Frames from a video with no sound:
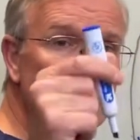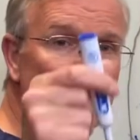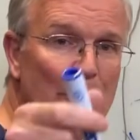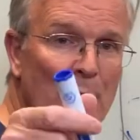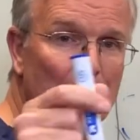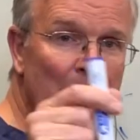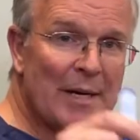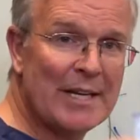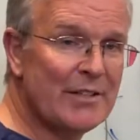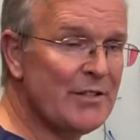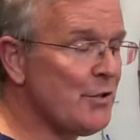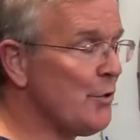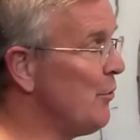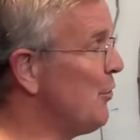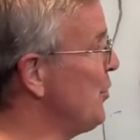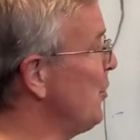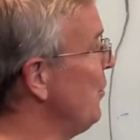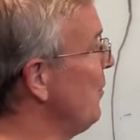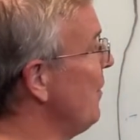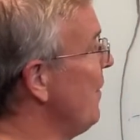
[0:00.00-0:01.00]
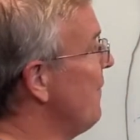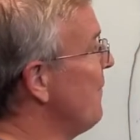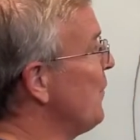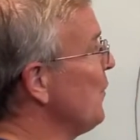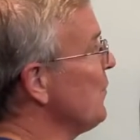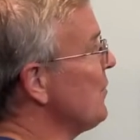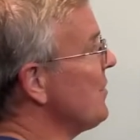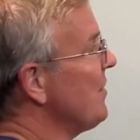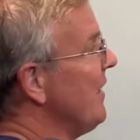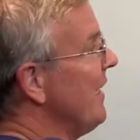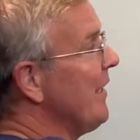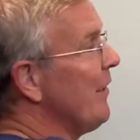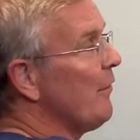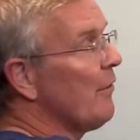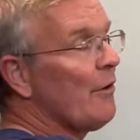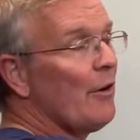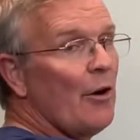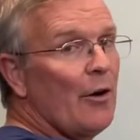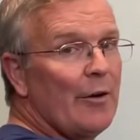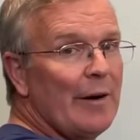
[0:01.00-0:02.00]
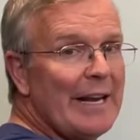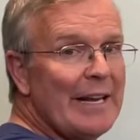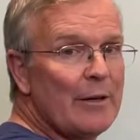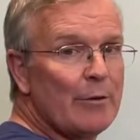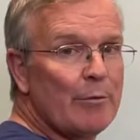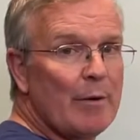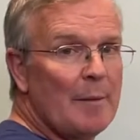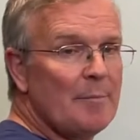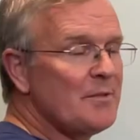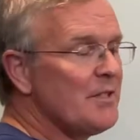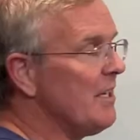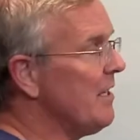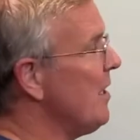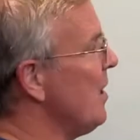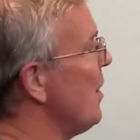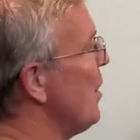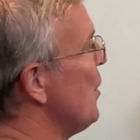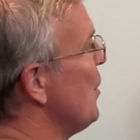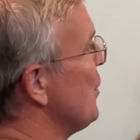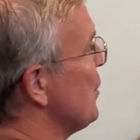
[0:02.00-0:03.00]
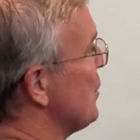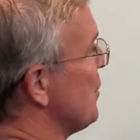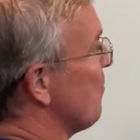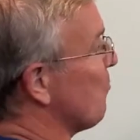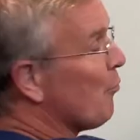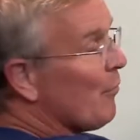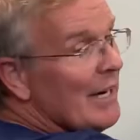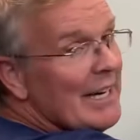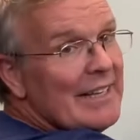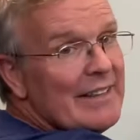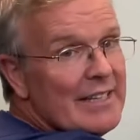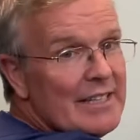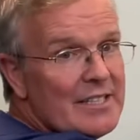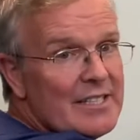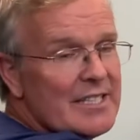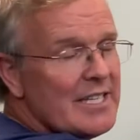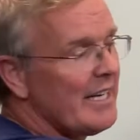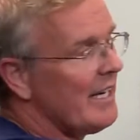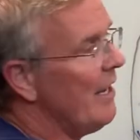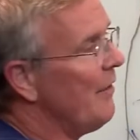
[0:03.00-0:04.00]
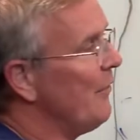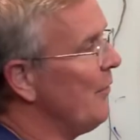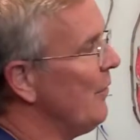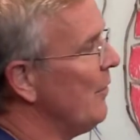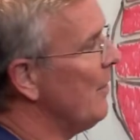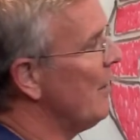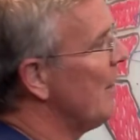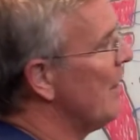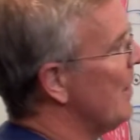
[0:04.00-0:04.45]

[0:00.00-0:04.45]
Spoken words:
Permanent suture, the first layer are interrupted to bring this together.